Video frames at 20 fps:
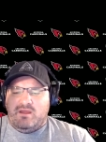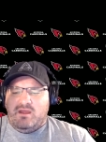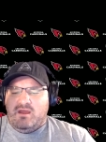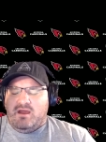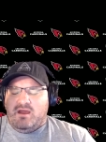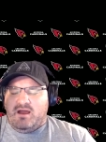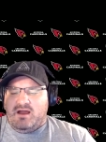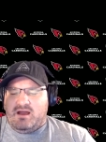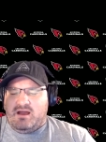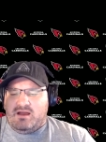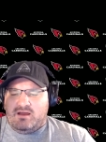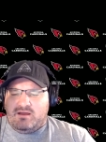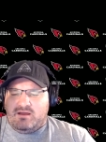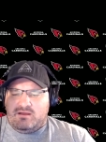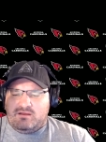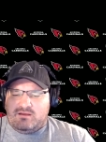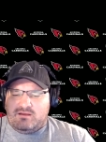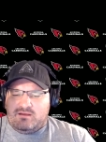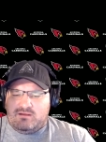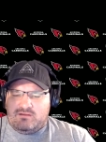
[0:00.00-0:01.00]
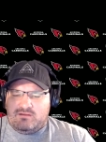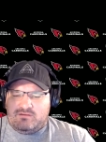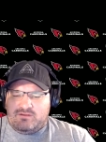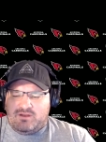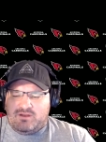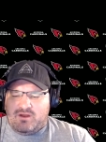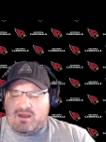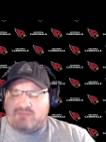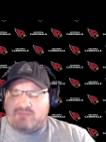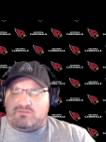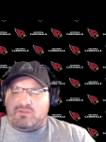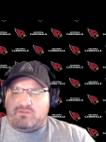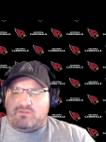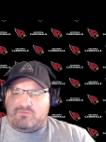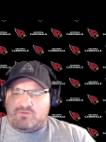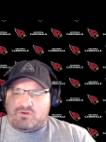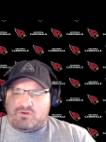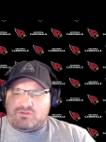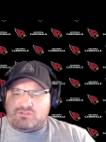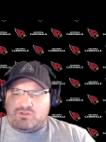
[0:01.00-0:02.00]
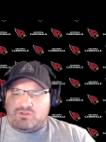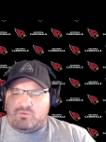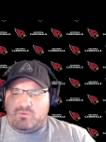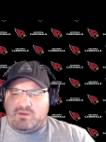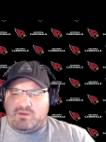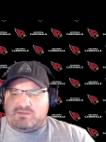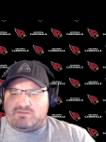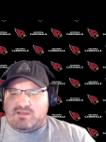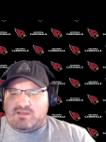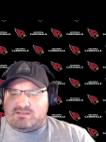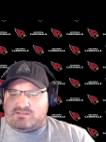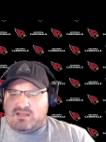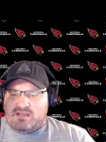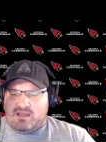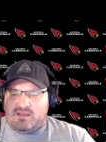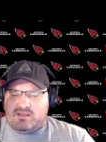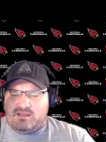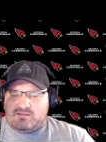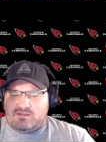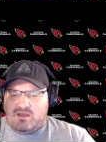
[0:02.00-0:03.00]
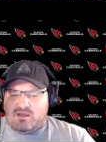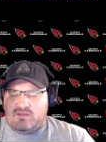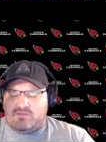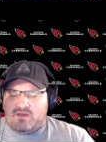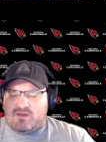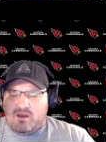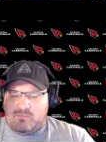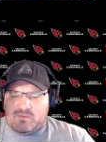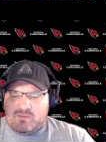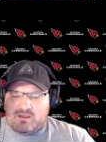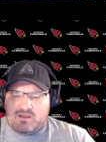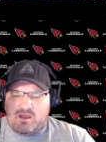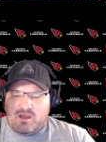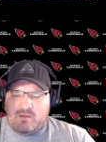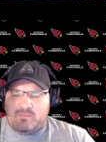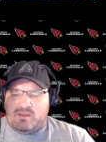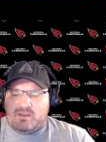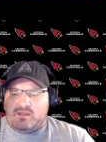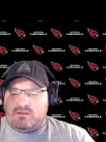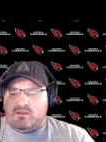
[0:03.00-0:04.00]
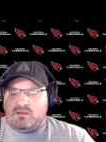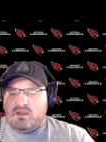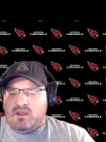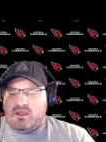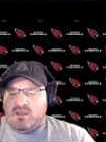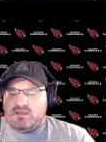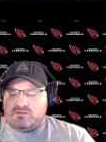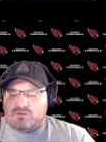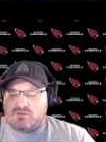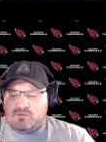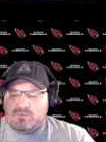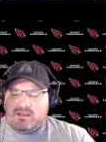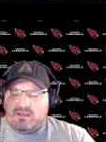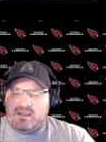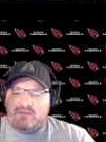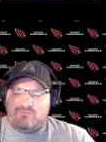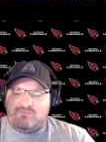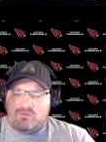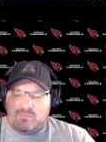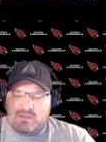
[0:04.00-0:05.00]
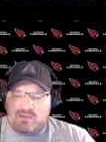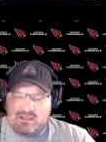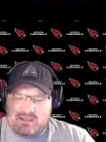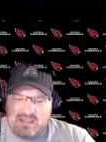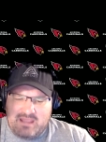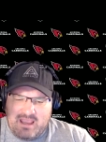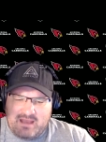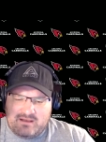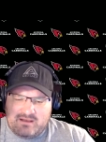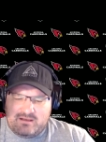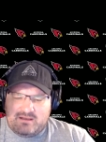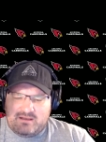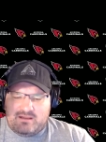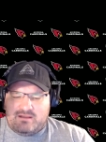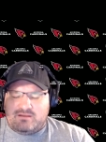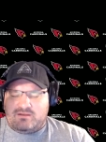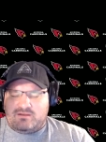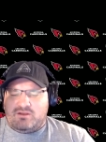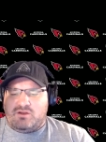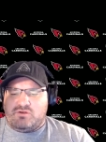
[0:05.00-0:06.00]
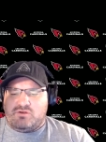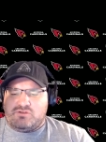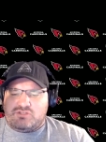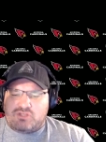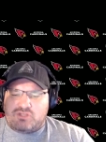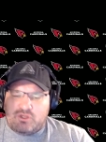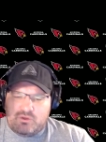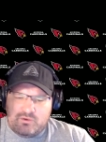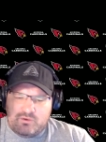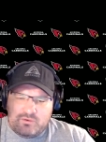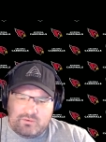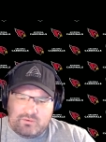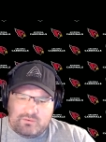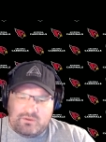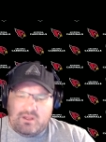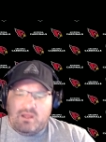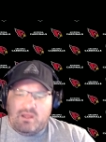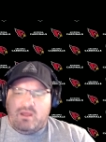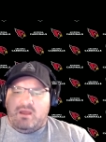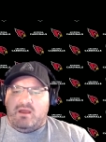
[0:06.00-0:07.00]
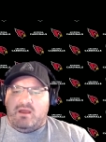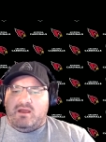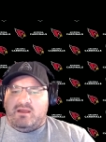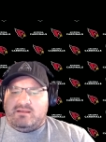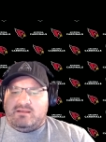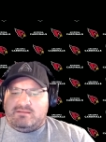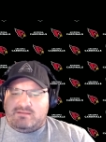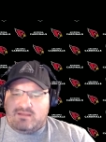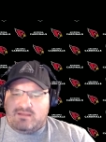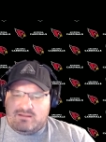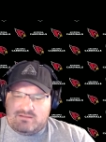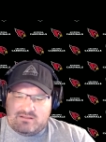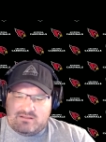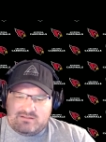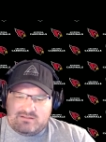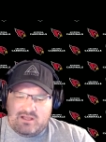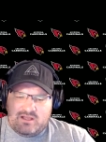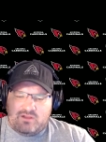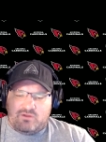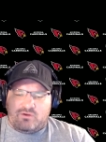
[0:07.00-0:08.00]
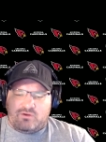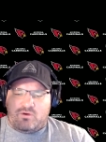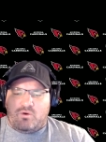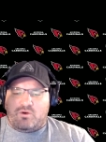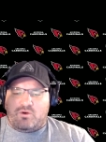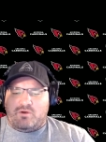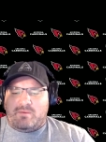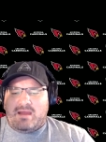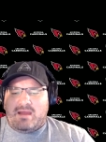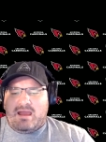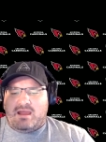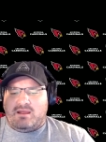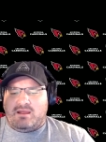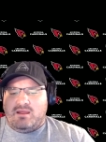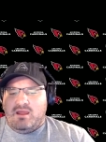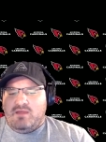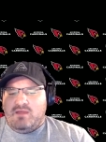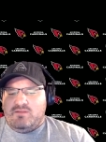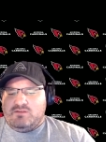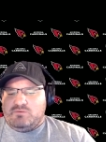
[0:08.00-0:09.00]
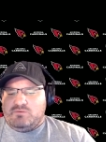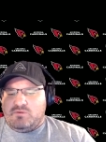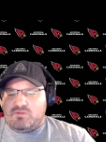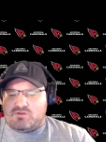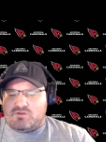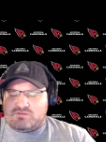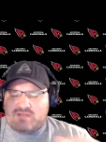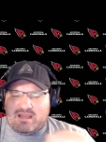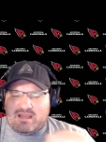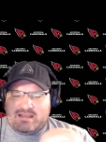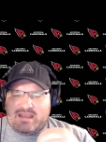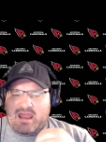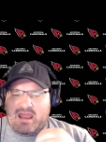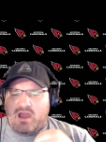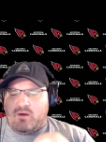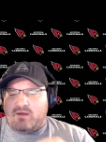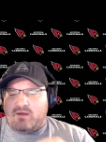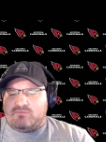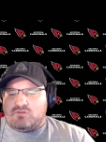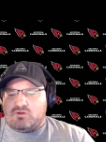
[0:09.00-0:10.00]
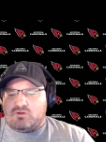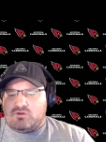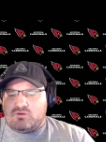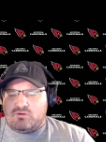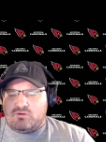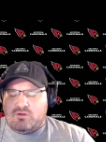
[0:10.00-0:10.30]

Uh, you know, after the first two weeks, they said he's on the up and coming. He's going to be an M V P candidate, you know, soon. Uh, he's, he's a stellar quarterback. This is what they're saying now after